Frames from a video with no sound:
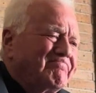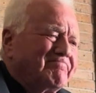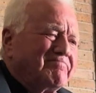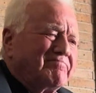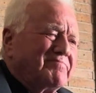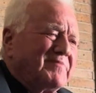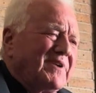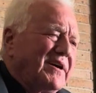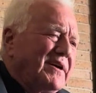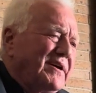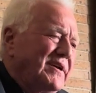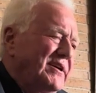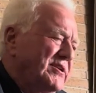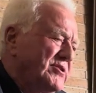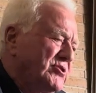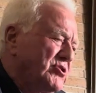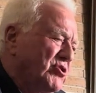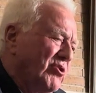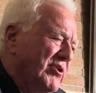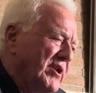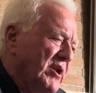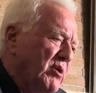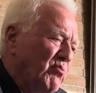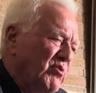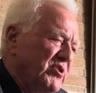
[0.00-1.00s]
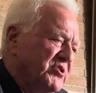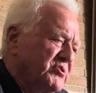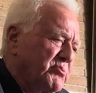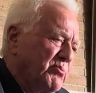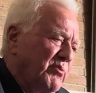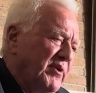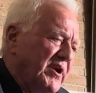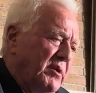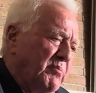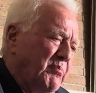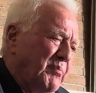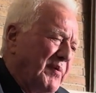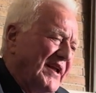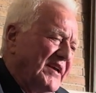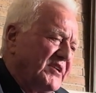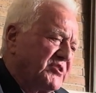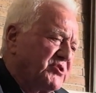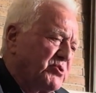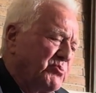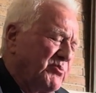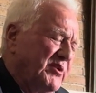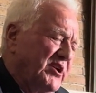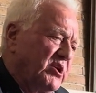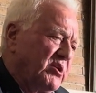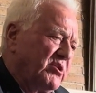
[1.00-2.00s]
my daughter was very
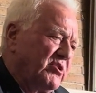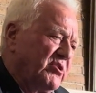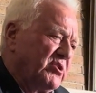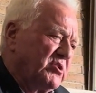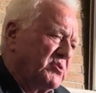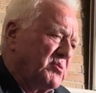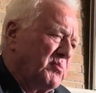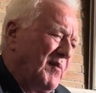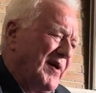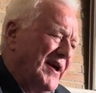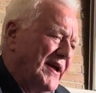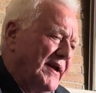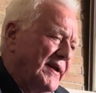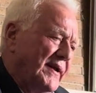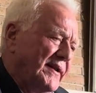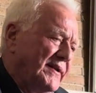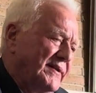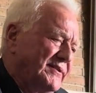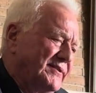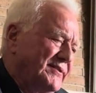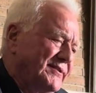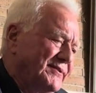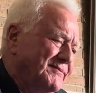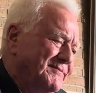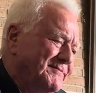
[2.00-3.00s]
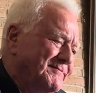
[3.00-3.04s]
blessed with a good mind,